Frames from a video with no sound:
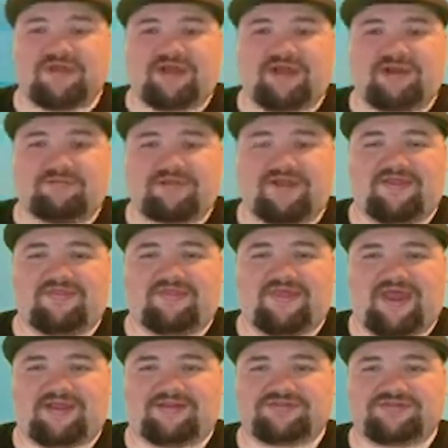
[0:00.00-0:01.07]
And
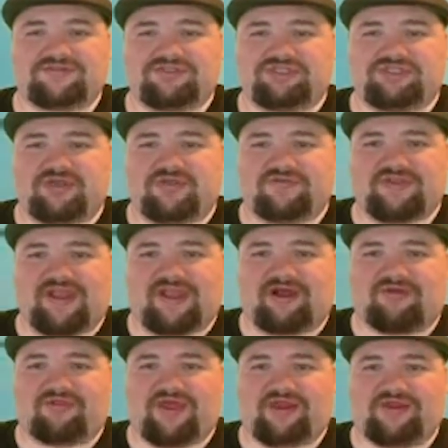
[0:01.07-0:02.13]
that's just
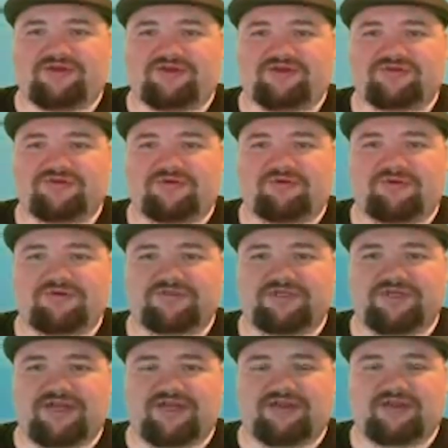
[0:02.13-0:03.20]
how that industry works
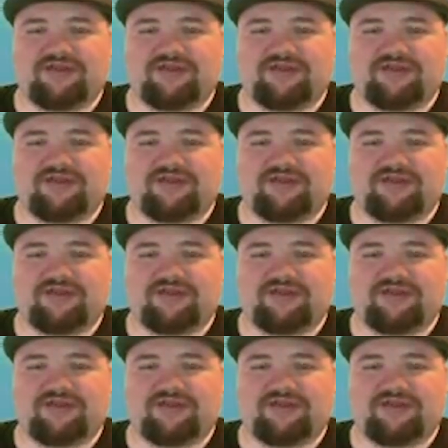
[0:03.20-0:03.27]
today.